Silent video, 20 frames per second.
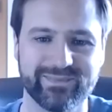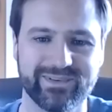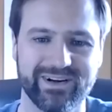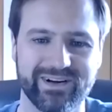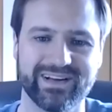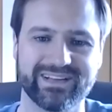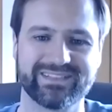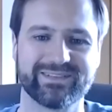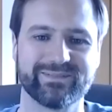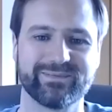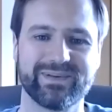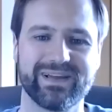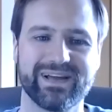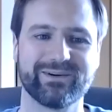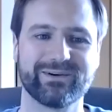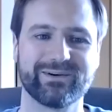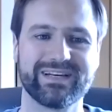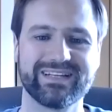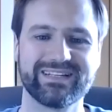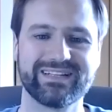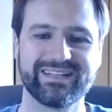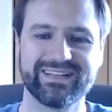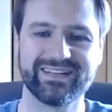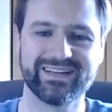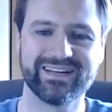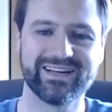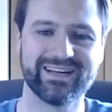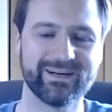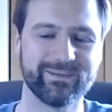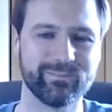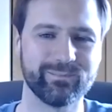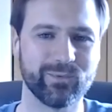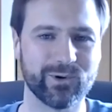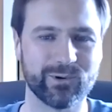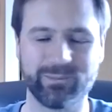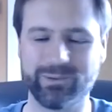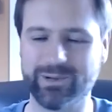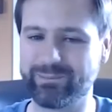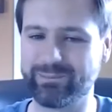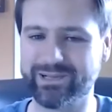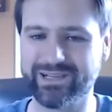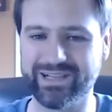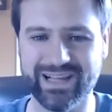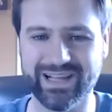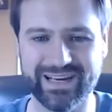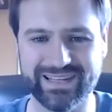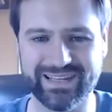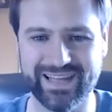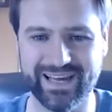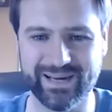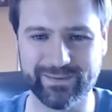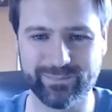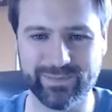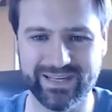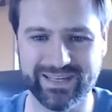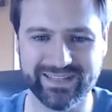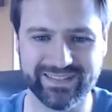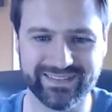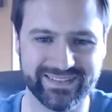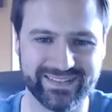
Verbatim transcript: Awesome. Yeah, we need more people like that, because